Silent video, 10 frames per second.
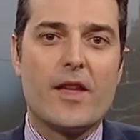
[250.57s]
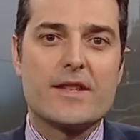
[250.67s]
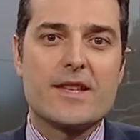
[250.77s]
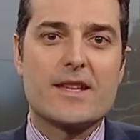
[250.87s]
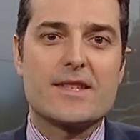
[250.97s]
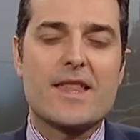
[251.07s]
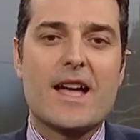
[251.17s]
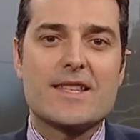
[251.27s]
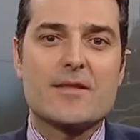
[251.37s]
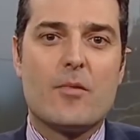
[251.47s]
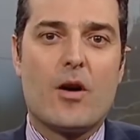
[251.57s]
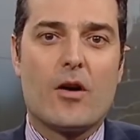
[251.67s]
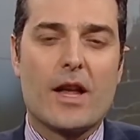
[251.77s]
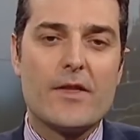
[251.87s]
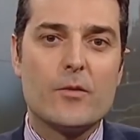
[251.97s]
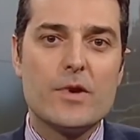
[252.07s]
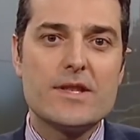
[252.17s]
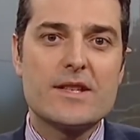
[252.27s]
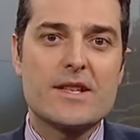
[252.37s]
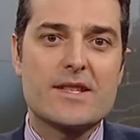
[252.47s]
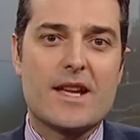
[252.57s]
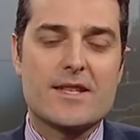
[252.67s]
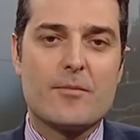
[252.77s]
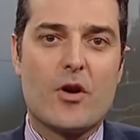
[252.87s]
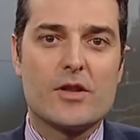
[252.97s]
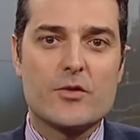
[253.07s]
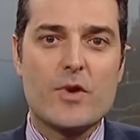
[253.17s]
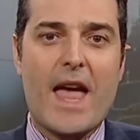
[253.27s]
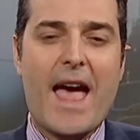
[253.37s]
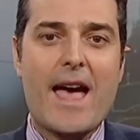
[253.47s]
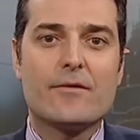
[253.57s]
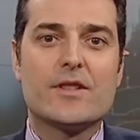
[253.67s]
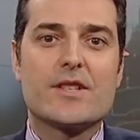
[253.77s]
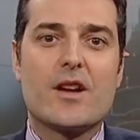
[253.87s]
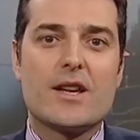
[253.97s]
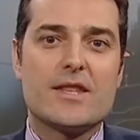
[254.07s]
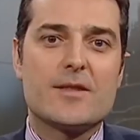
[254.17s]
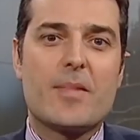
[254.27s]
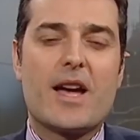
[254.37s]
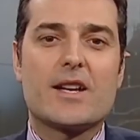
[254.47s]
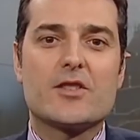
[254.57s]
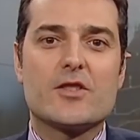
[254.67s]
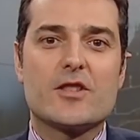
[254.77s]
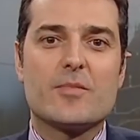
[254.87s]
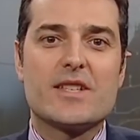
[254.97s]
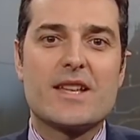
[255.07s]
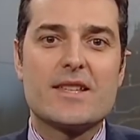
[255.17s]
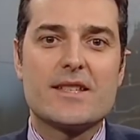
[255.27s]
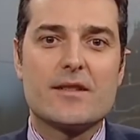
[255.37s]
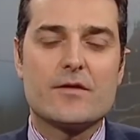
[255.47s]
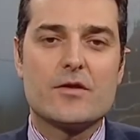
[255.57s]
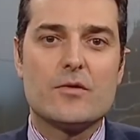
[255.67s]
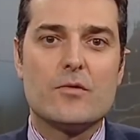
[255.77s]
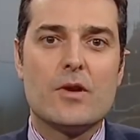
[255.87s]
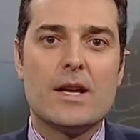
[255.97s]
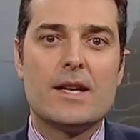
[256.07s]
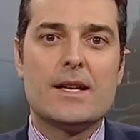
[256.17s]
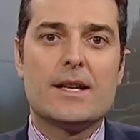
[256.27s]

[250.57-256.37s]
It's that small, and the reason it's that small is we have designed these packages to be sensitive to